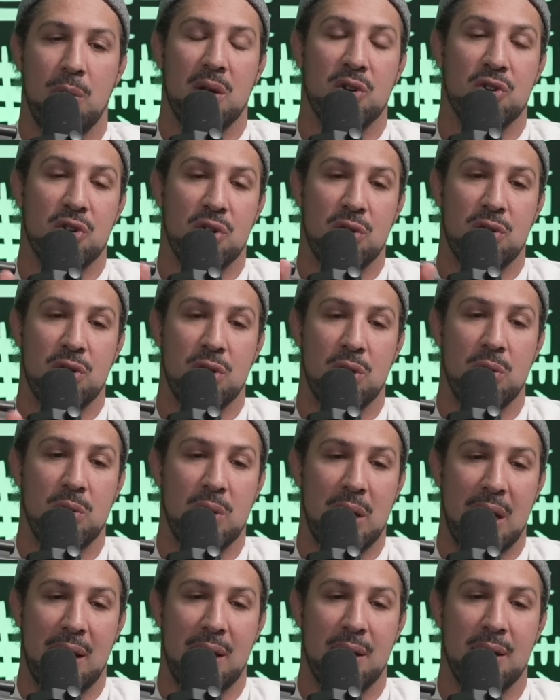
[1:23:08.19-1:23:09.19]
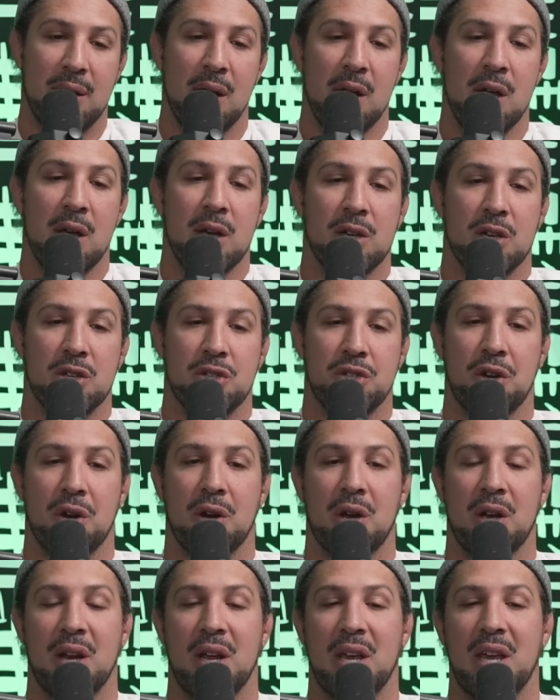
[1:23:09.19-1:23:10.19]
Make sure you tune in because
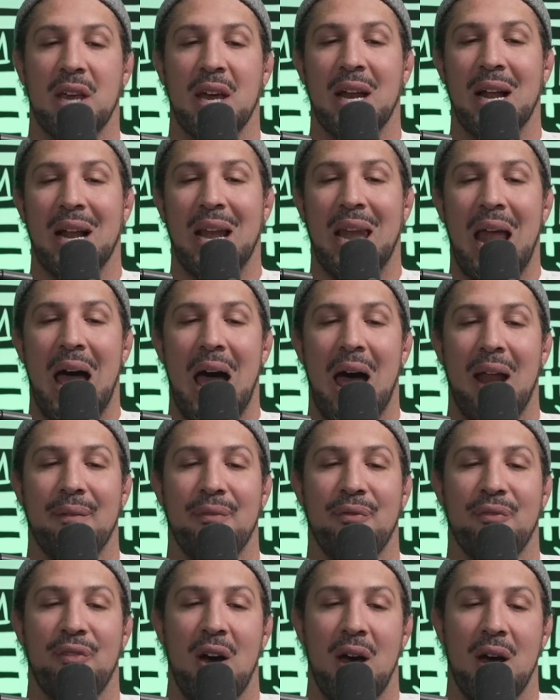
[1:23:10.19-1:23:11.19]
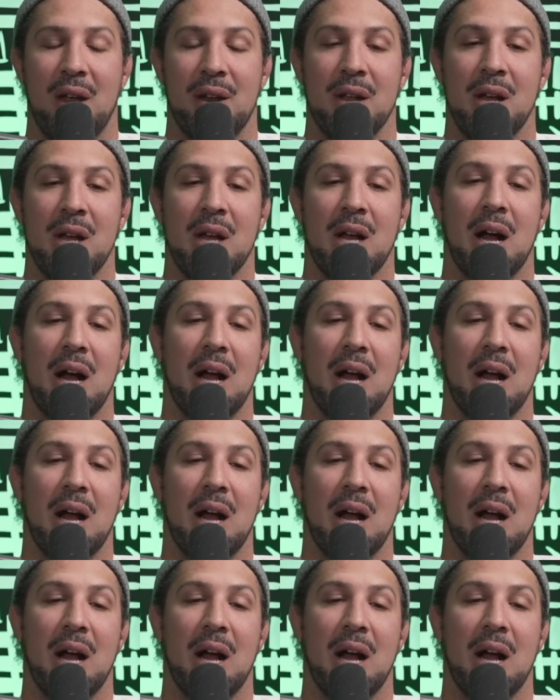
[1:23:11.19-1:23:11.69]
you're going to get a lot of fun,